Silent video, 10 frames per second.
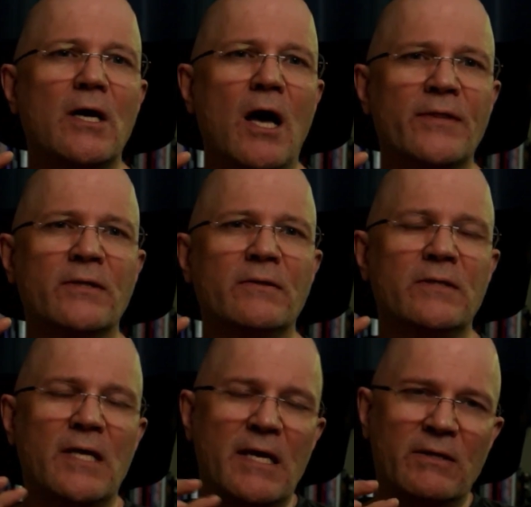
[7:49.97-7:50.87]
on
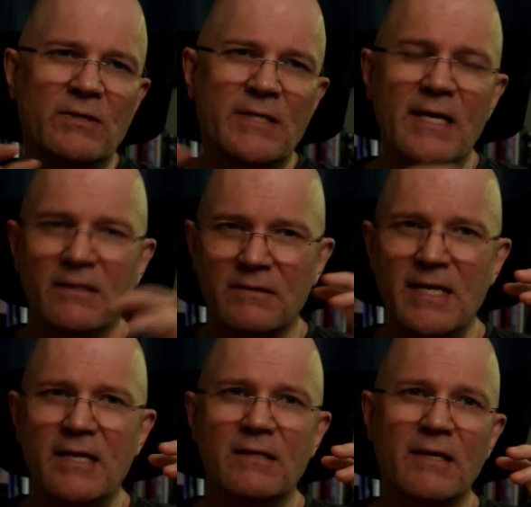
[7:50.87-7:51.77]
and
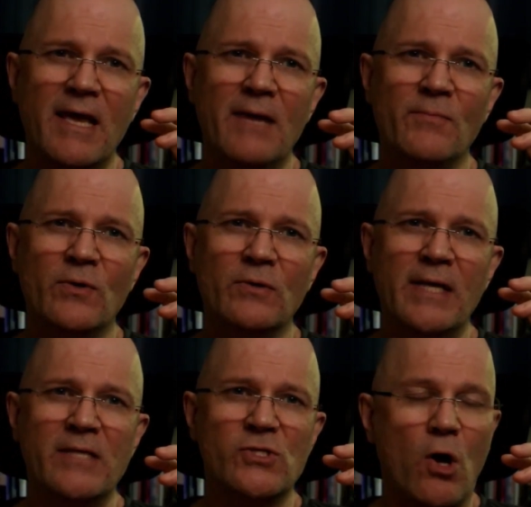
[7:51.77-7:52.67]
take the camera
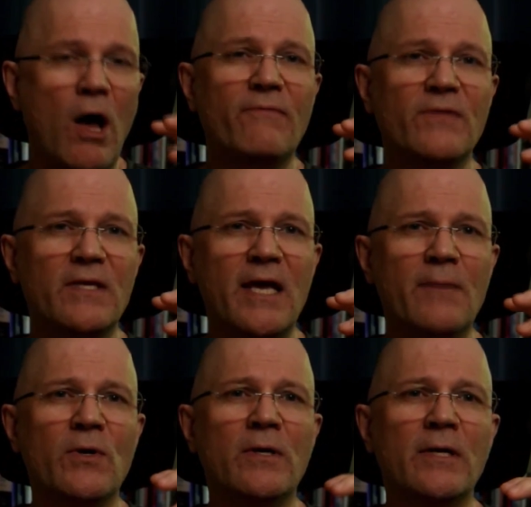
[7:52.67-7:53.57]
lens off the
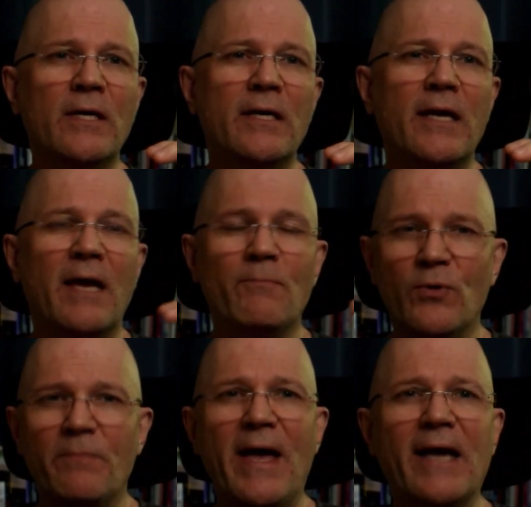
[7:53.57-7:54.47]
camera and
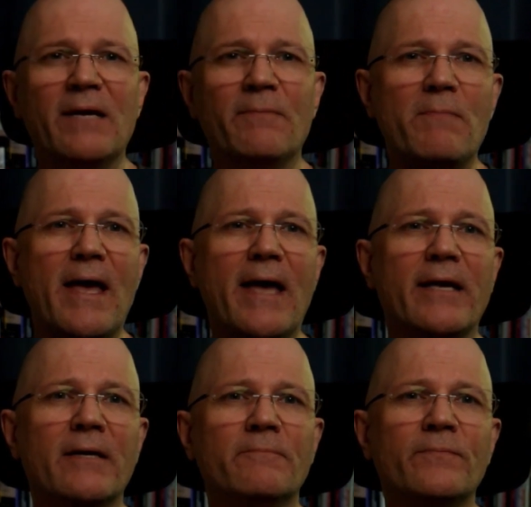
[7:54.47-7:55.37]
put it back in my bag.